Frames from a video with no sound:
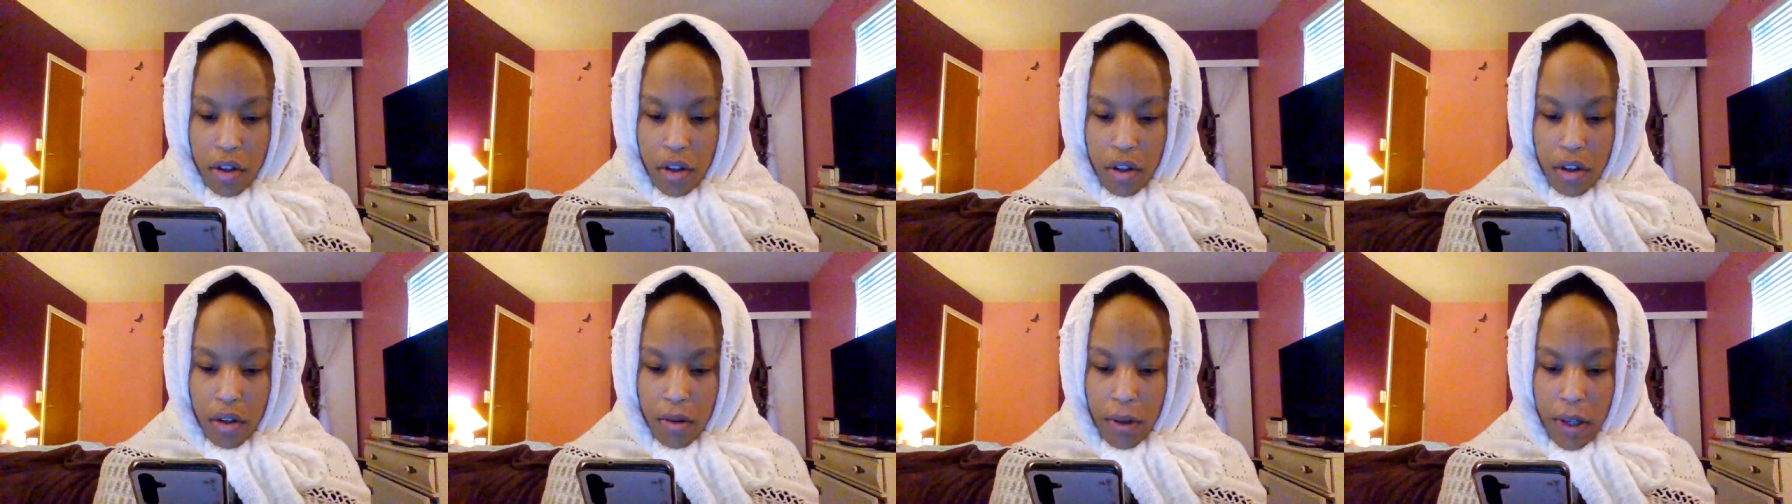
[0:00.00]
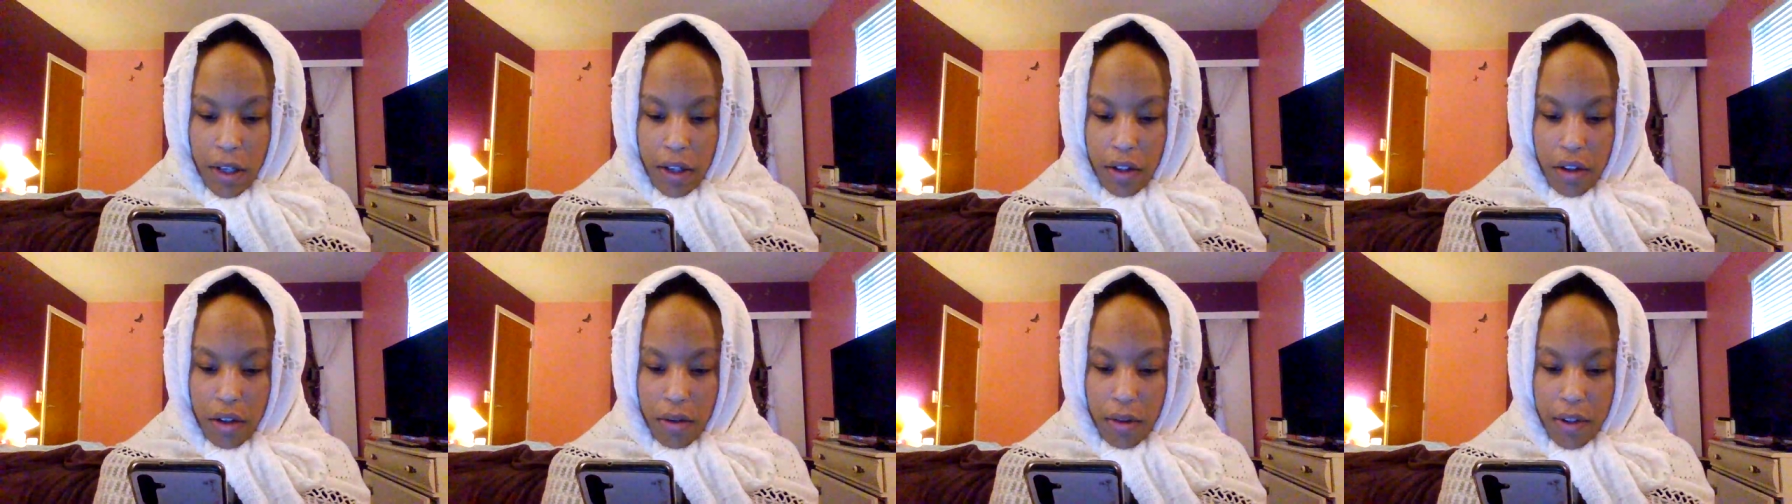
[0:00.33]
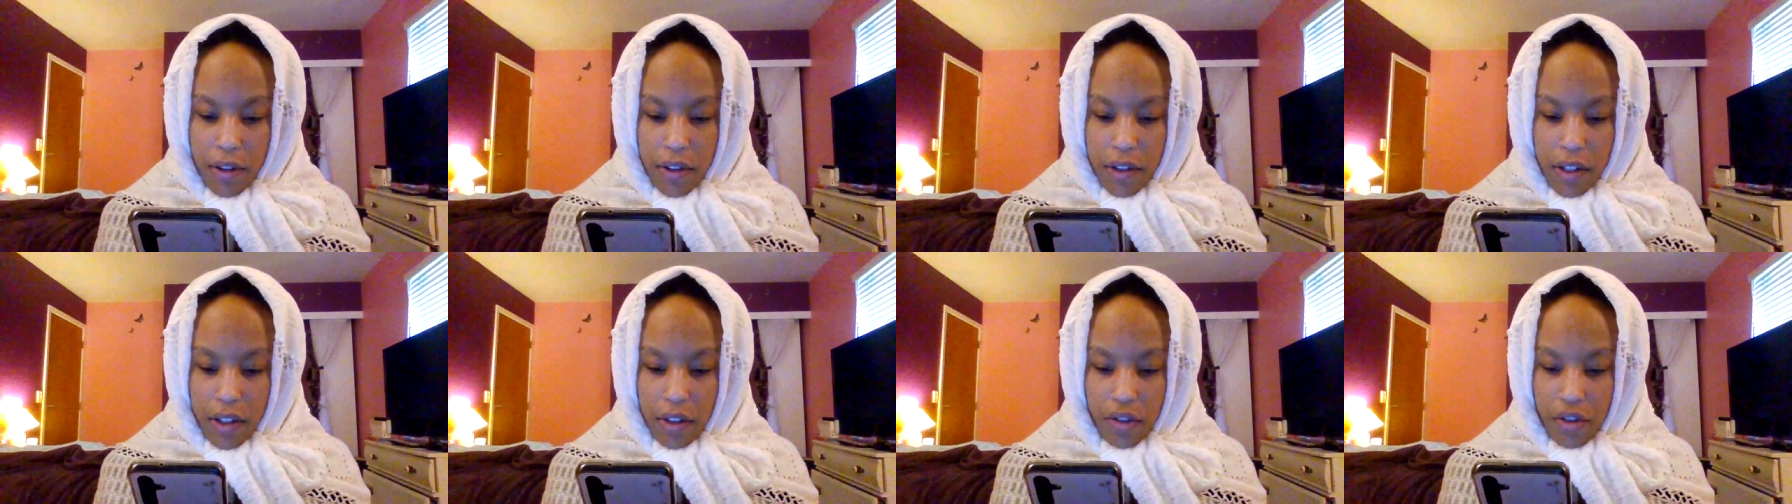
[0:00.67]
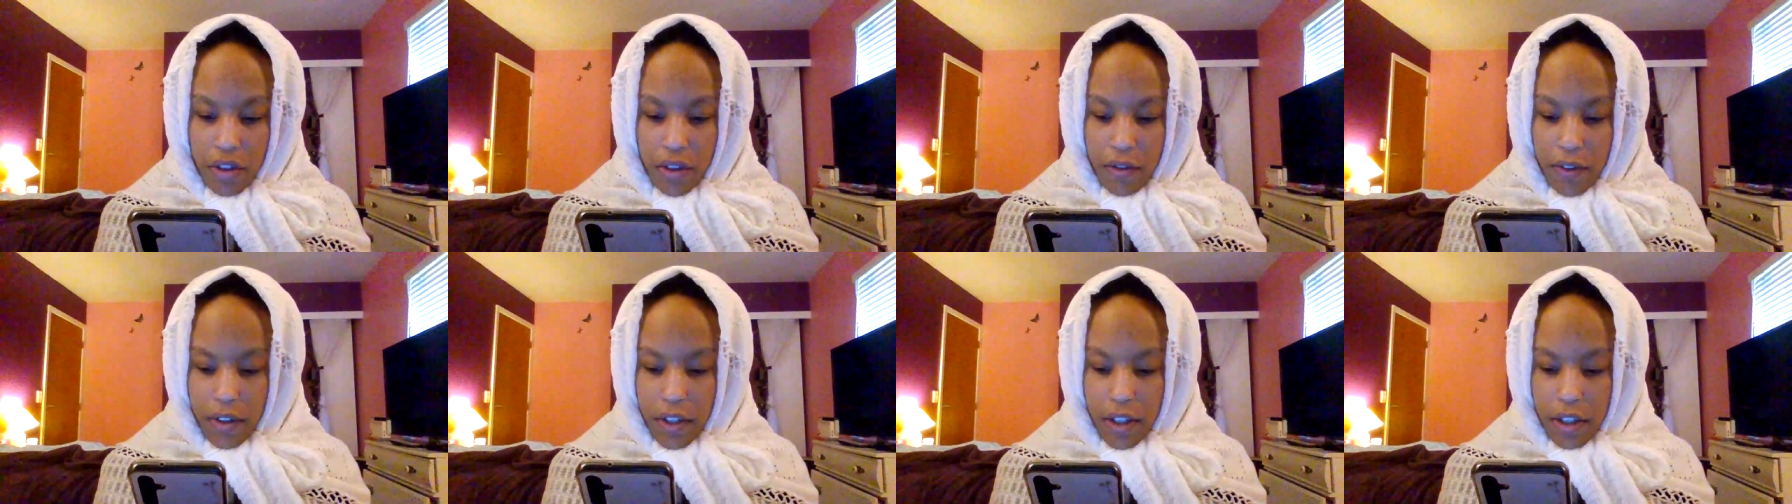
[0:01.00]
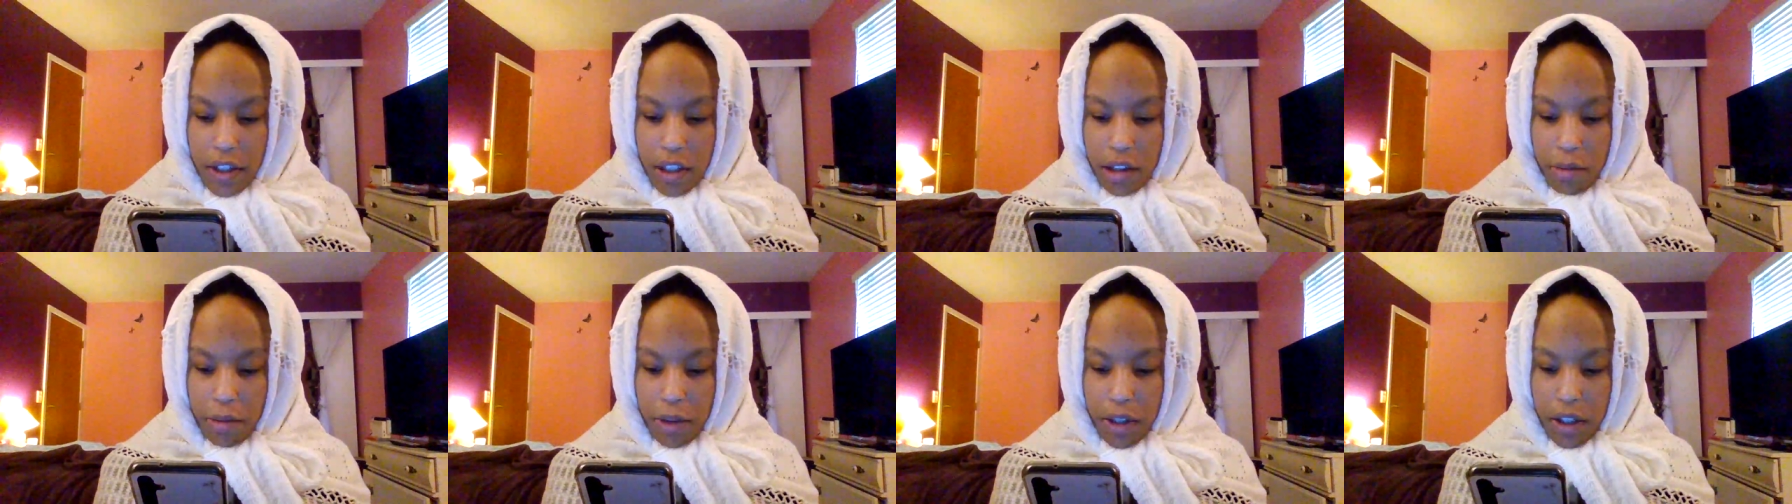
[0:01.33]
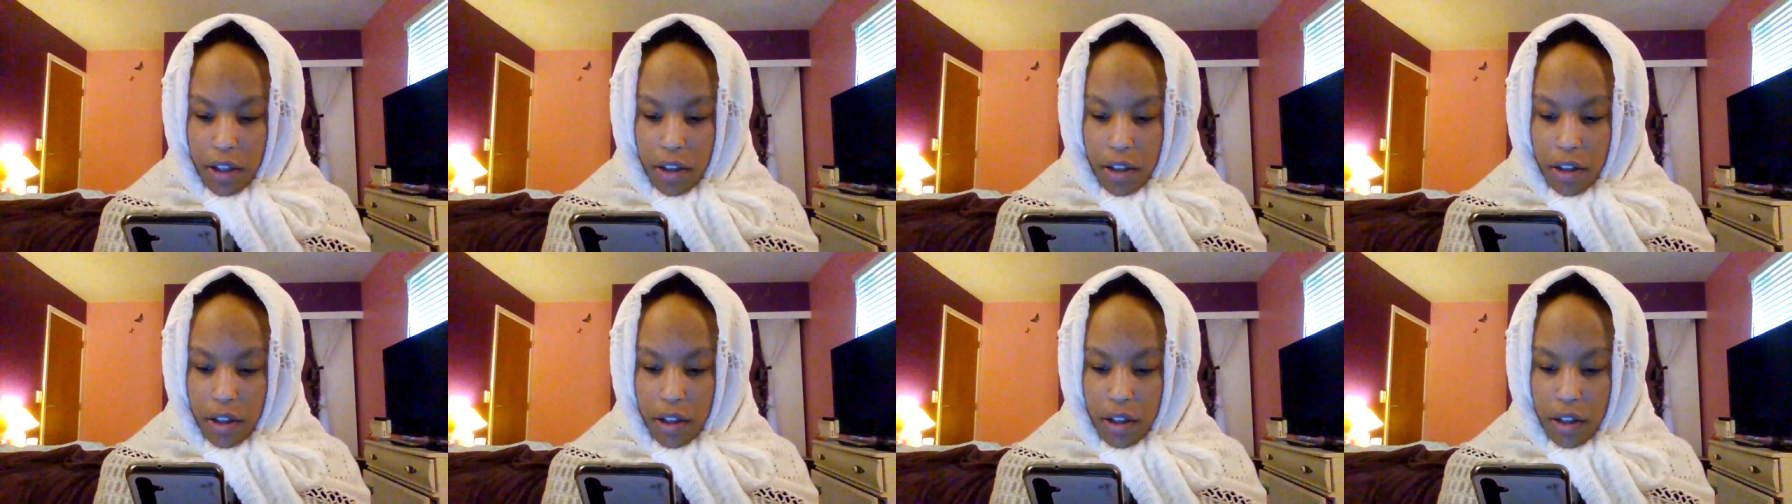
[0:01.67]
You had no intention of killing
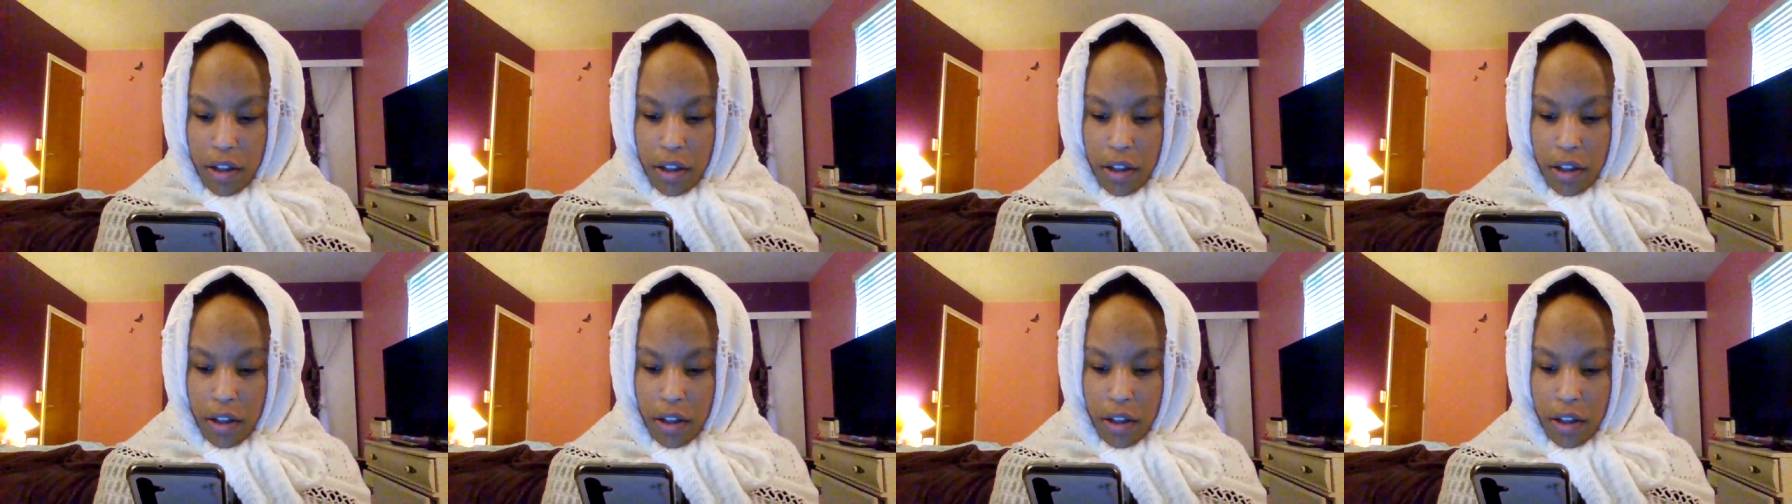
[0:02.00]
me.